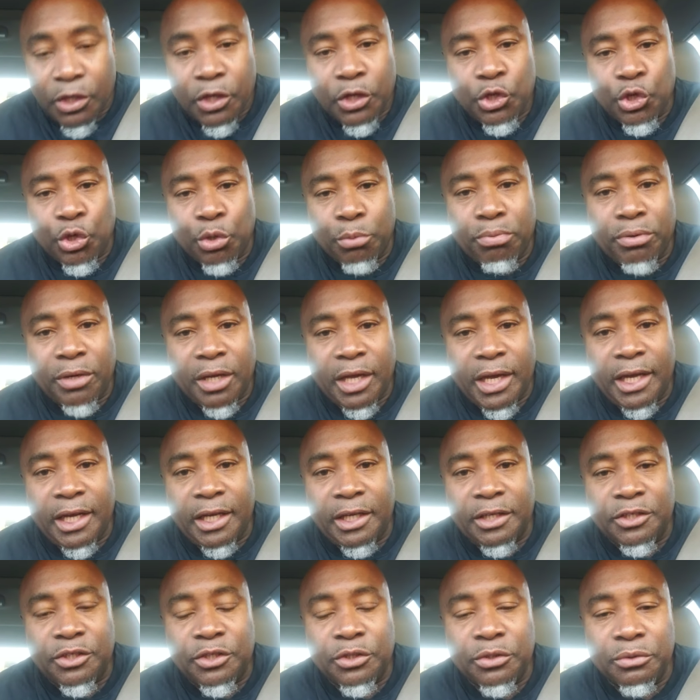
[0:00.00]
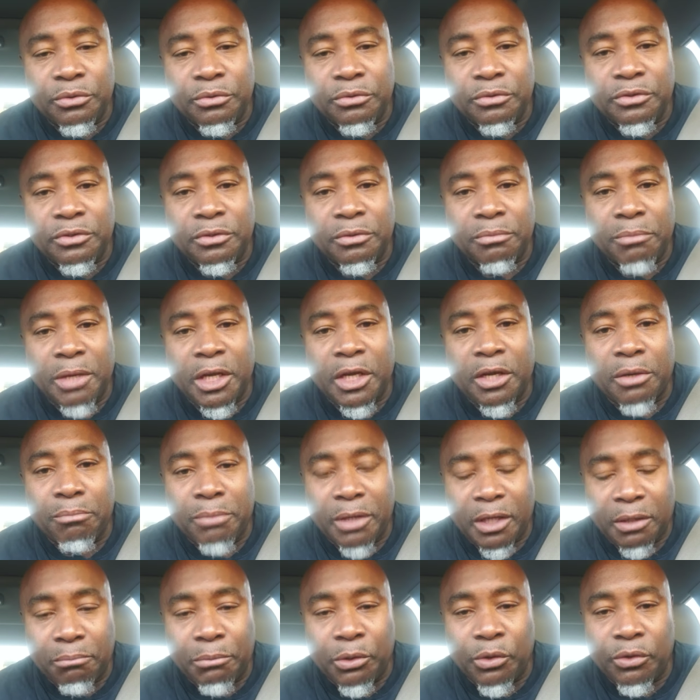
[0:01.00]
You're planning to to make a
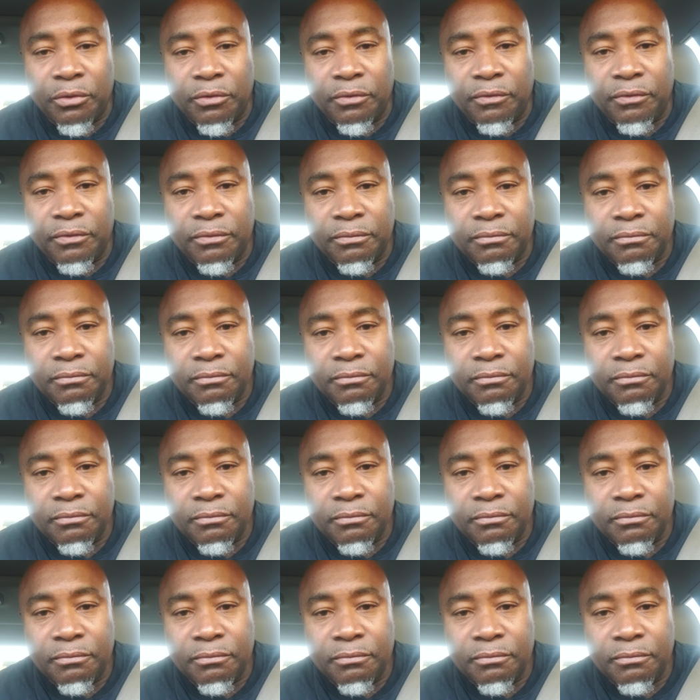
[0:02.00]
big move.